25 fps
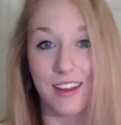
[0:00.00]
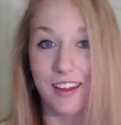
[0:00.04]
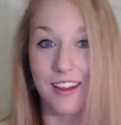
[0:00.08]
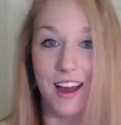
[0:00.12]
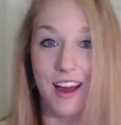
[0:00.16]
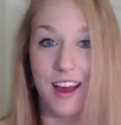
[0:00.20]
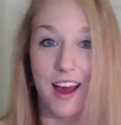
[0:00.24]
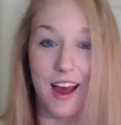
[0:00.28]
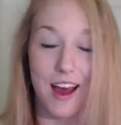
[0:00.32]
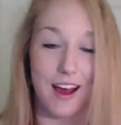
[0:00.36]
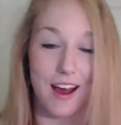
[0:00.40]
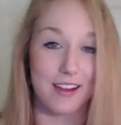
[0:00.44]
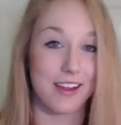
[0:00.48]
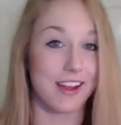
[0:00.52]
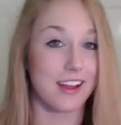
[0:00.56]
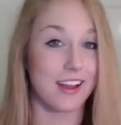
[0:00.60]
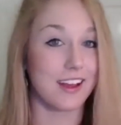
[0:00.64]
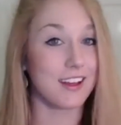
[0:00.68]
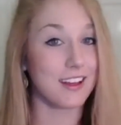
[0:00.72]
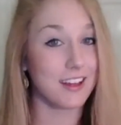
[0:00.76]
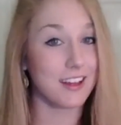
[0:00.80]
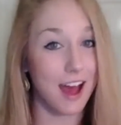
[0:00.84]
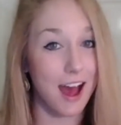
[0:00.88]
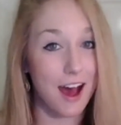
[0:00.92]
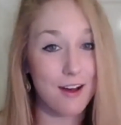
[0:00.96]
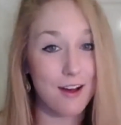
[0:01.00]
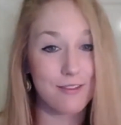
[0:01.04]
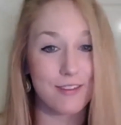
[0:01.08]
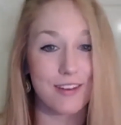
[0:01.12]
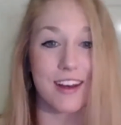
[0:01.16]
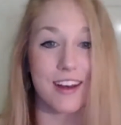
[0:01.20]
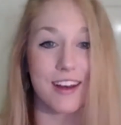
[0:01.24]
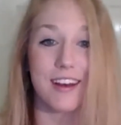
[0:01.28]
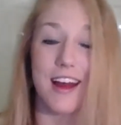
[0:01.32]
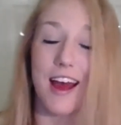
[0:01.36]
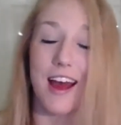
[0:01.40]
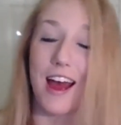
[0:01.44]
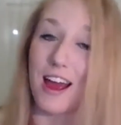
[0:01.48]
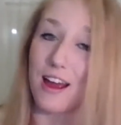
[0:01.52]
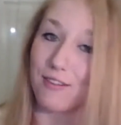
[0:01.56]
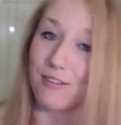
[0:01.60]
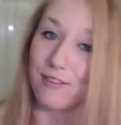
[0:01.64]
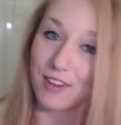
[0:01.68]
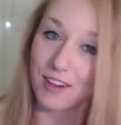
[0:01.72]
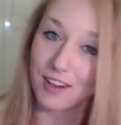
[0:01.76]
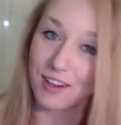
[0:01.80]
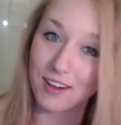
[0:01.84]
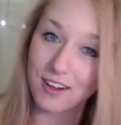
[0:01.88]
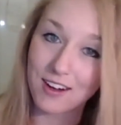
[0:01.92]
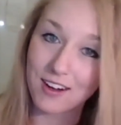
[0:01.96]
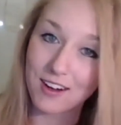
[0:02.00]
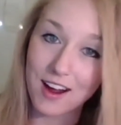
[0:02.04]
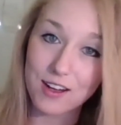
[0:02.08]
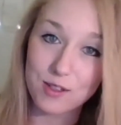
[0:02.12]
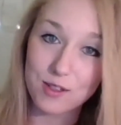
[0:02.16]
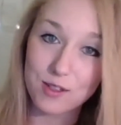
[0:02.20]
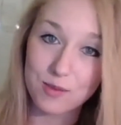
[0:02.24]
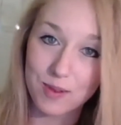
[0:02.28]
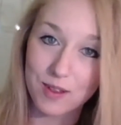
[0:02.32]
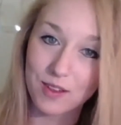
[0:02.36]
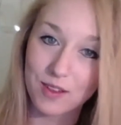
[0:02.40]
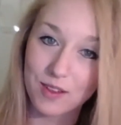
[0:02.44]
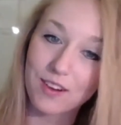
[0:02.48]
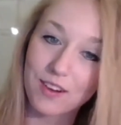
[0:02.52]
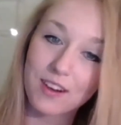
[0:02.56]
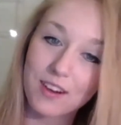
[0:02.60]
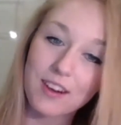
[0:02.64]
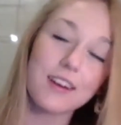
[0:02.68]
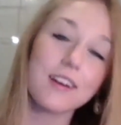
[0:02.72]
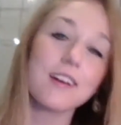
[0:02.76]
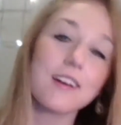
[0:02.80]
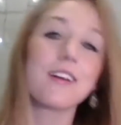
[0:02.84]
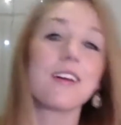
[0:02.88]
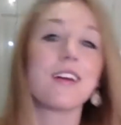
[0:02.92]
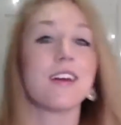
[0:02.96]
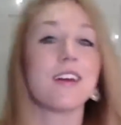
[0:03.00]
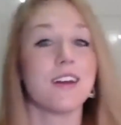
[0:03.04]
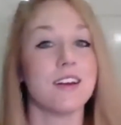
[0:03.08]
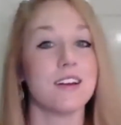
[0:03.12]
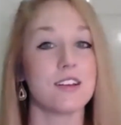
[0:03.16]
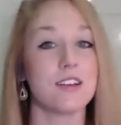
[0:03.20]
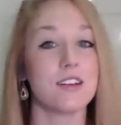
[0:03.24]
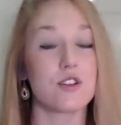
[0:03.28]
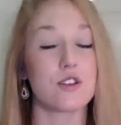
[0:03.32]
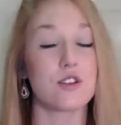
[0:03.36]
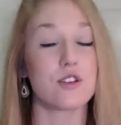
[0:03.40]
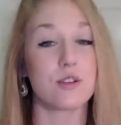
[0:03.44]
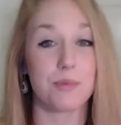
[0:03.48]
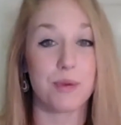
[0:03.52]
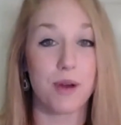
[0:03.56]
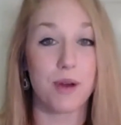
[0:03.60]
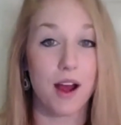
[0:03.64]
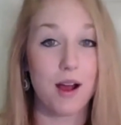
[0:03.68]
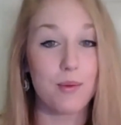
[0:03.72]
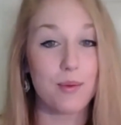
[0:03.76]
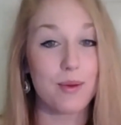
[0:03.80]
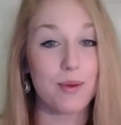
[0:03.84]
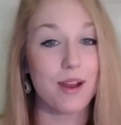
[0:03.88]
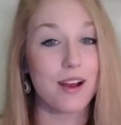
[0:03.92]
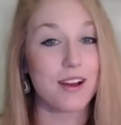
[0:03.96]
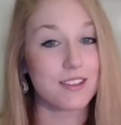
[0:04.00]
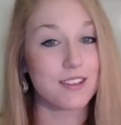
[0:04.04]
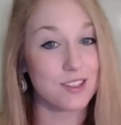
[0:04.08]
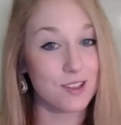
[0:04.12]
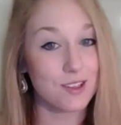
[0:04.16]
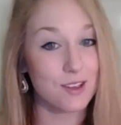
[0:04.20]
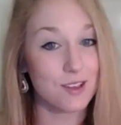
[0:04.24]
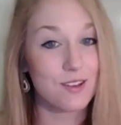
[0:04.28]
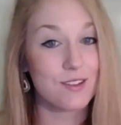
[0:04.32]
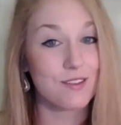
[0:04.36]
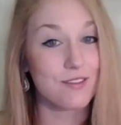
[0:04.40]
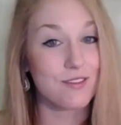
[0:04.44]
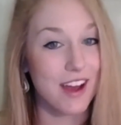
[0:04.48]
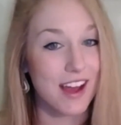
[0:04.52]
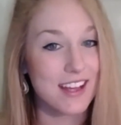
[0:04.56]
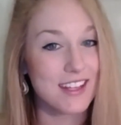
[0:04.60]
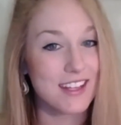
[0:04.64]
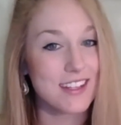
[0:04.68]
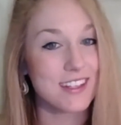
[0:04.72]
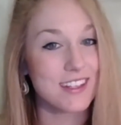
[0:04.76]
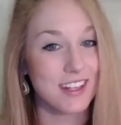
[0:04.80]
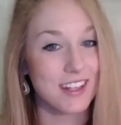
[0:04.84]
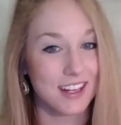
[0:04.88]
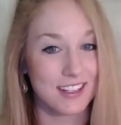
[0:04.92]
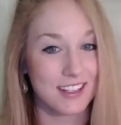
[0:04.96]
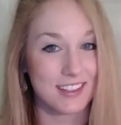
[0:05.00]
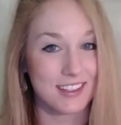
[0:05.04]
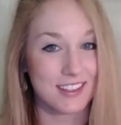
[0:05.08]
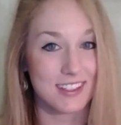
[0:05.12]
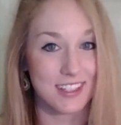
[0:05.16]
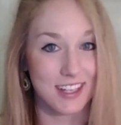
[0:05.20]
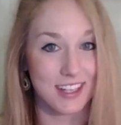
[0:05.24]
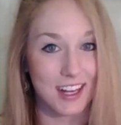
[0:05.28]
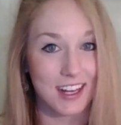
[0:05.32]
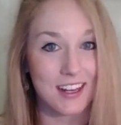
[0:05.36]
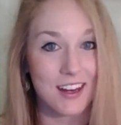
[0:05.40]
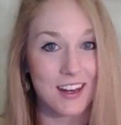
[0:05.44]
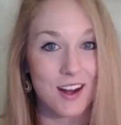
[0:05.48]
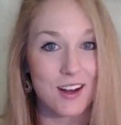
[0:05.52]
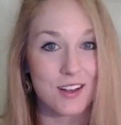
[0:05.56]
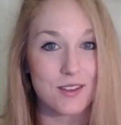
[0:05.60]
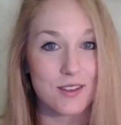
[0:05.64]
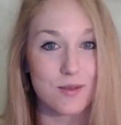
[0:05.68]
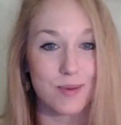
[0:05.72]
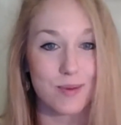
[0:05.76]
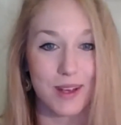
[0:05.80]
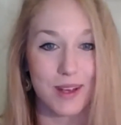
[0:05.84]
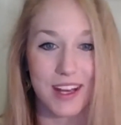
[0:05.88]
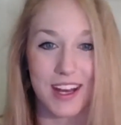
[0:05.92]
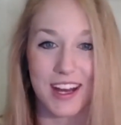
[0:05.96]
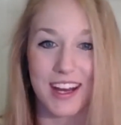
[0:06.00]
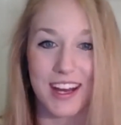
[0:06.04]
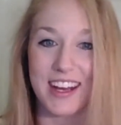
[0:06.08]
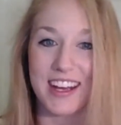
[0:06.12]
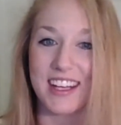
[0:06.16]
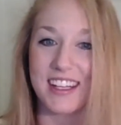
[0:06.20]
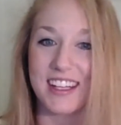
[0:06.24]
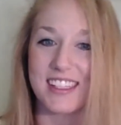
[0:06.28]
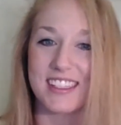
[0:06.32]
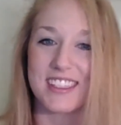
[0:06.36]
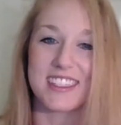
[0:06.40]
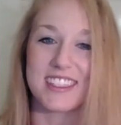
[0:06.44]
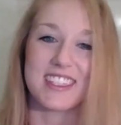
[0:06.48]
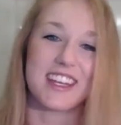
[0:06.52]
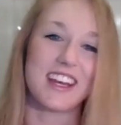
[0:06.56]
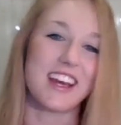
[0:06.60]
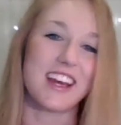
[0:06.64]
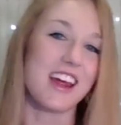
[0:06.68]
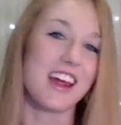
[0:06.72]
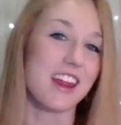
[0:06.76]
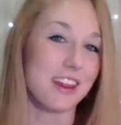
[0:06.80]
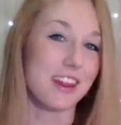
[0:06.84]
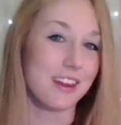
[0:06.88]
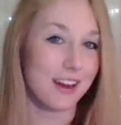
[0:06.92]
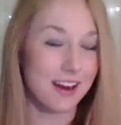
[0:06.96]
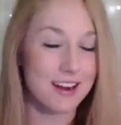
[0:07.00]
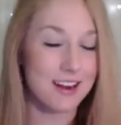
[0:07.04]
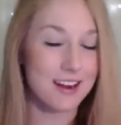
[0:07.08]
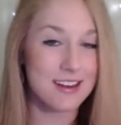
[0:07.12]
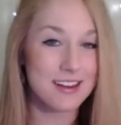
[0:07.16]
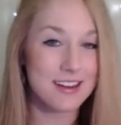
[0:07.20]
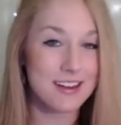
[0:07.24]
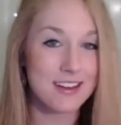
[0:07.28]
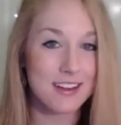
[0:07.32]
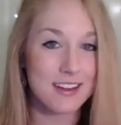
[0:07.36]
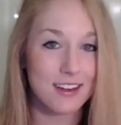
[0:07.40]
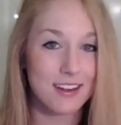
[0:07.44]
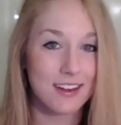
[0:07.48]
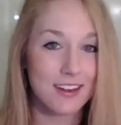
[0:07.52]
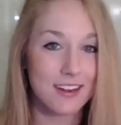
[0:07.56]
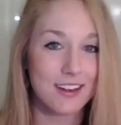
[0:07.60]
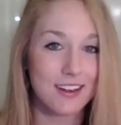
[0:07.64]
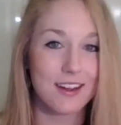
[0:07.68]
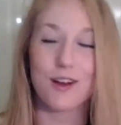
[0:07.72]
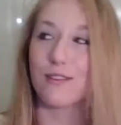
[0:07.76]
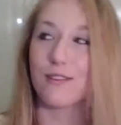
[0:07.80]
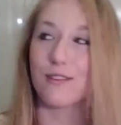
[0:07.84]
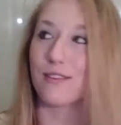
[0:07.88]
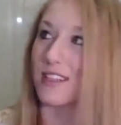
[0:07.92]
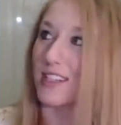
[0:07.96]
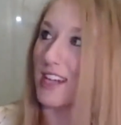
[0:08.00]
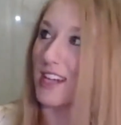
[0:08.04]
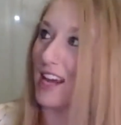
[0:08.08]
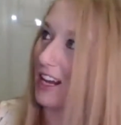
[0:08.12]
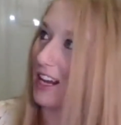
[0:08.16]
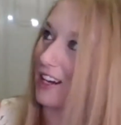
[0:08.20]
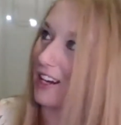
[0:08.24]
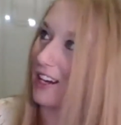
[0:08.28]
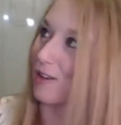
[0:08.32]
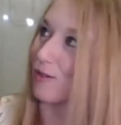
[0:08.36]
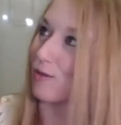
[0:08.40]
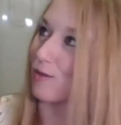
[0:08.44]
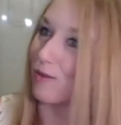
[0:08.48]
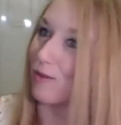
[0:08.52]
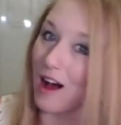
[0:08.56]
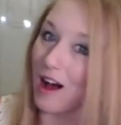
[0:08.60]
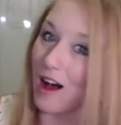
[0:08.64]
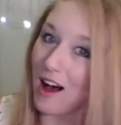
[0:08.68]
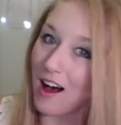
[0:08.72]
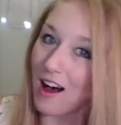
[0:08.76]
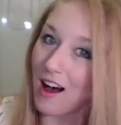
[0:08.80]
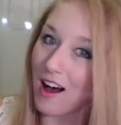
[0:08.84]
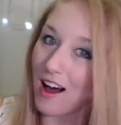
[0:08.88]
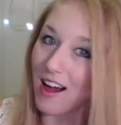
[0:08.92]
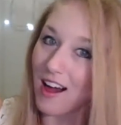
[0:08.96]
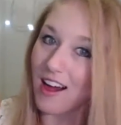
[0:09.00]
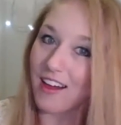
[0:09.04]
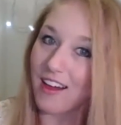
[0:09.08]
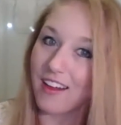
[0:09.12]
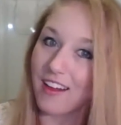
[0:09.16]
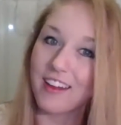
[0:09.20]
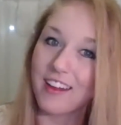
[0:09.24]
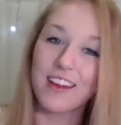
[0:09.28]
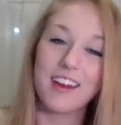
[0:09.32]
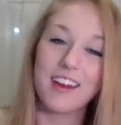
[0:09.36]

Like Calvin and I, if you're an entrepreneur, you should probably also invest in sticky notes, because they're gonna overtake your wall,